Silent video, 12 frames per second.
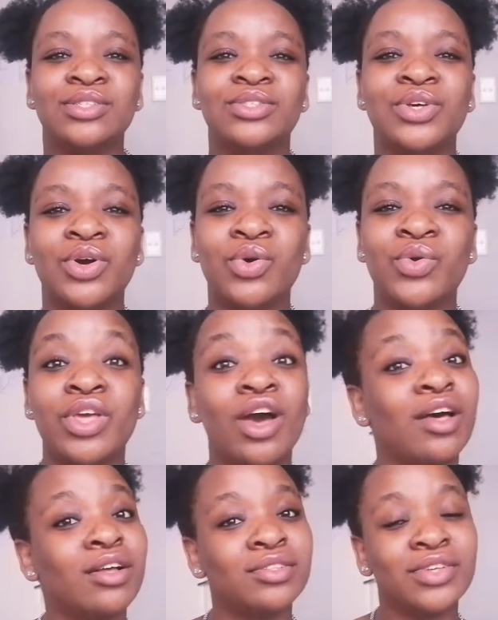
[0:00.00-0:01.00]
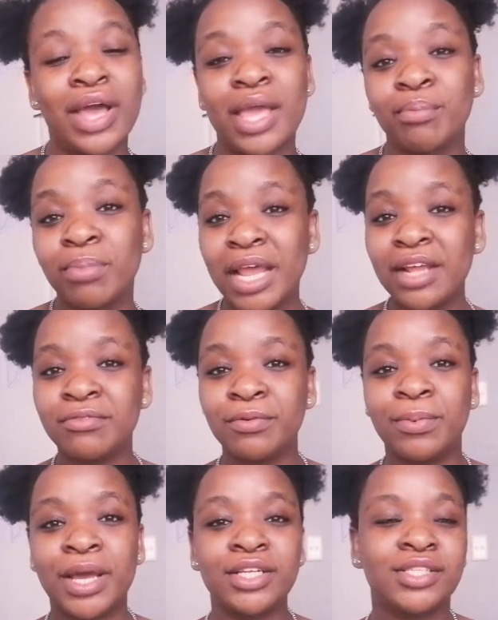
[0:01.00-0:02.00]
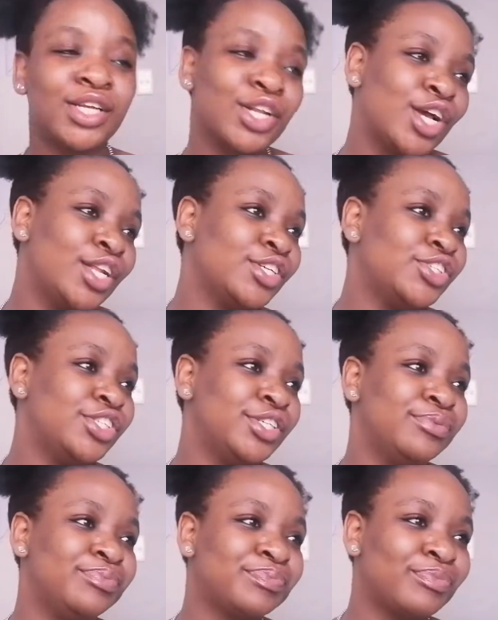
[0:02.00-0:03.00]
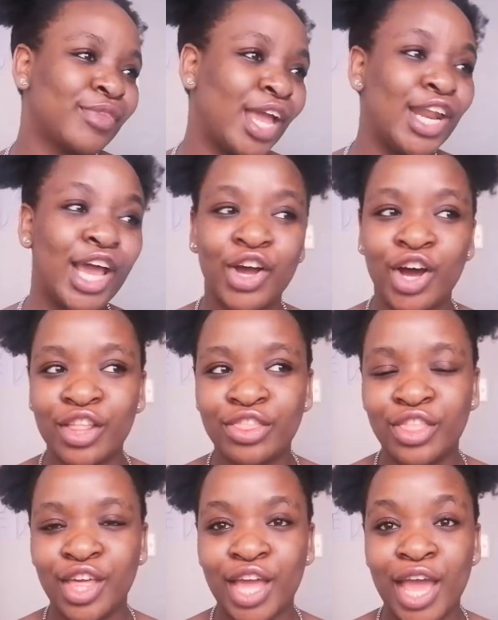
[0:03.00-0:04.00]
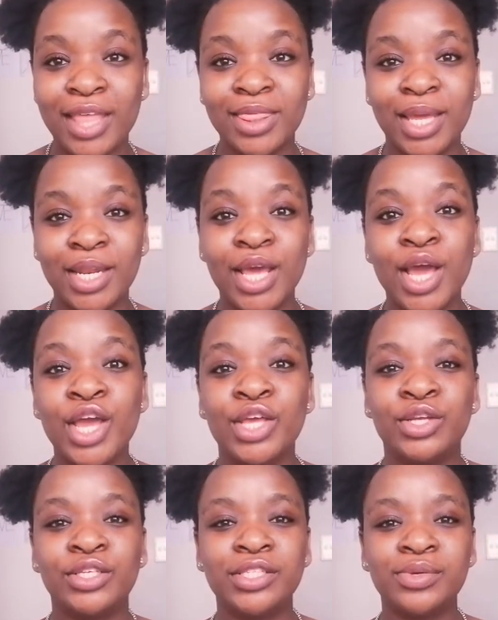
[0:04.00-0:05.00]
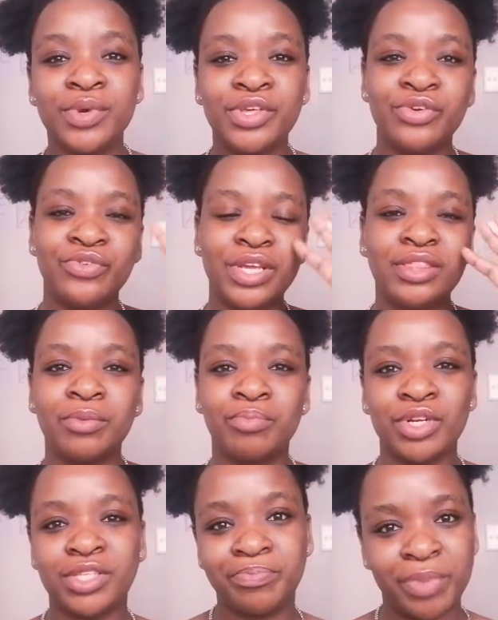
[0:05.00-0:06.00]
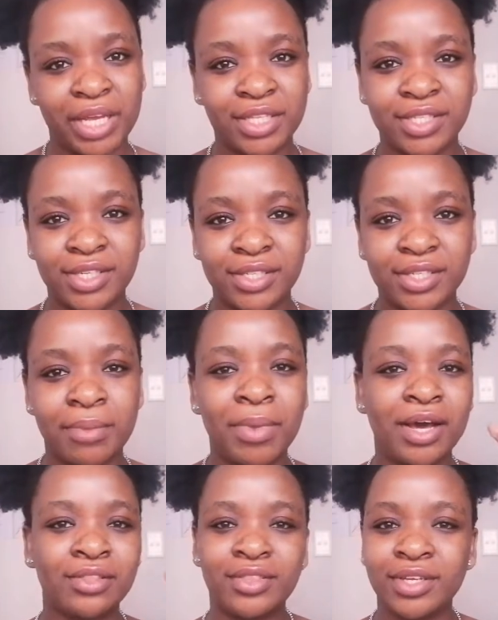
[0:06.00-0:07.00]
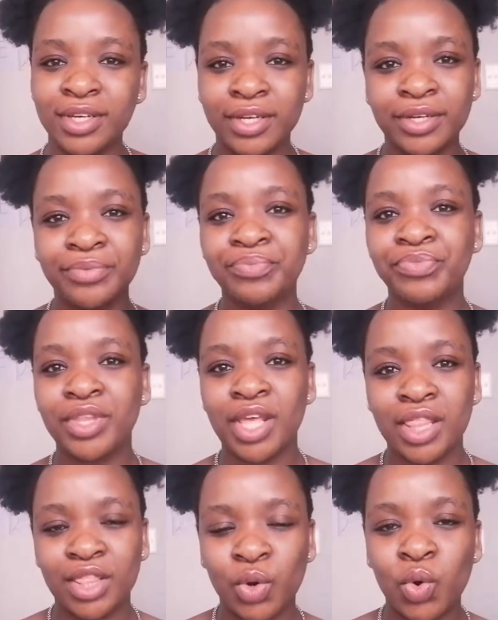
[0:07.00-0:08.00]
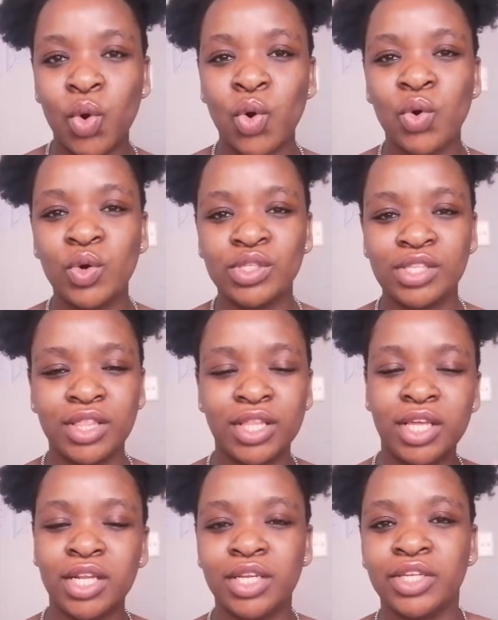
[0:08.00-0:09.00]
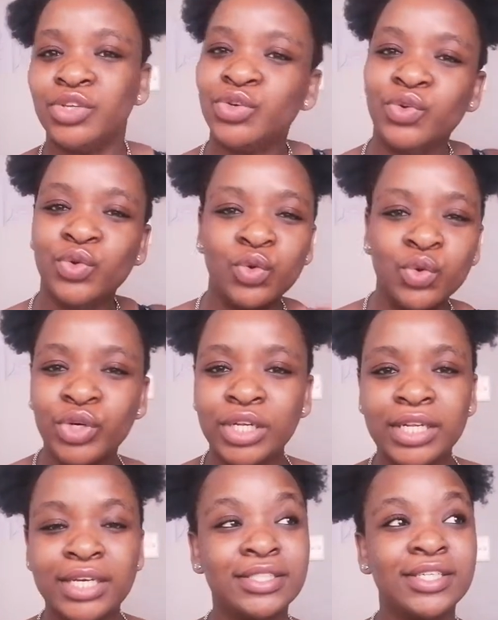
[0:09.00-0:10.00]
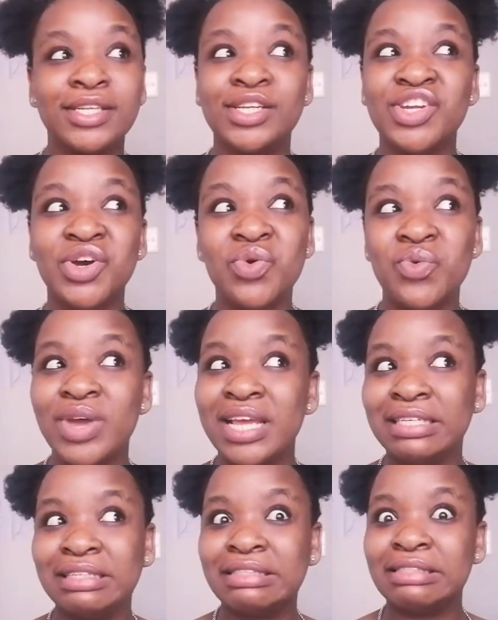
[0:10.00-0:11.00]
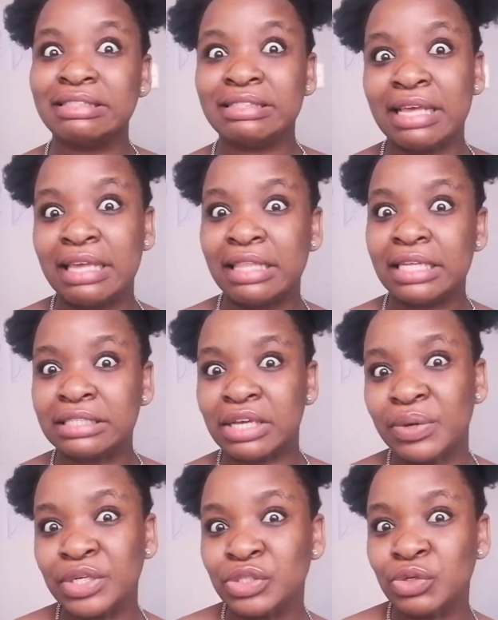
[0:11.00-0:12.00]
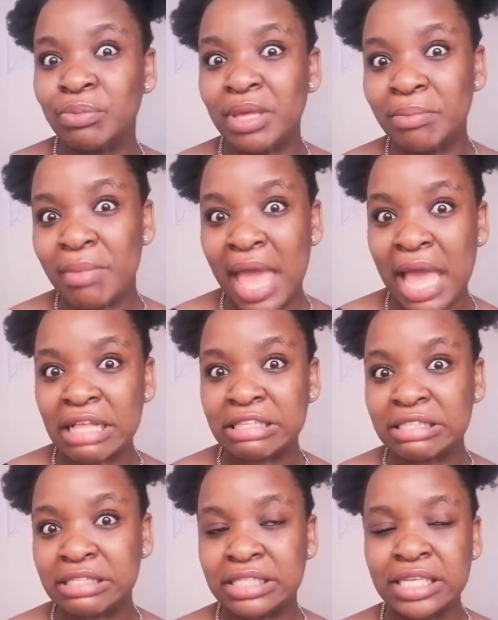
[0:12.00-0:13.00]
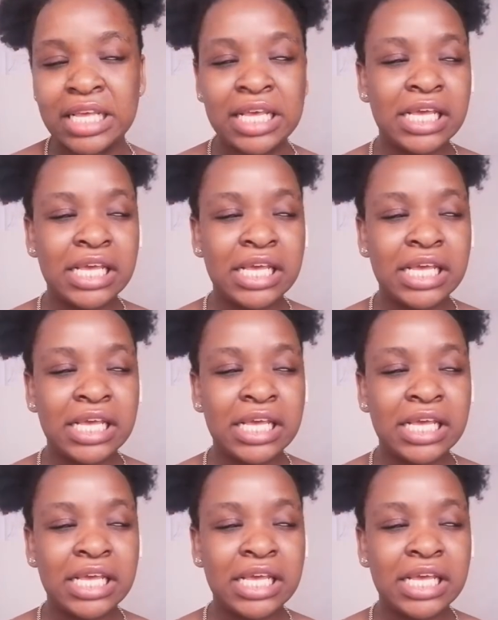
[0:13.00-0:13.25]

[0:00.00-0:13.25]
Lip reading: So yeah, so I applied for biotechnology and I got there. And then you see when you read the prospectus about the course and then you Google it, nowhere did it say there's going to be maths.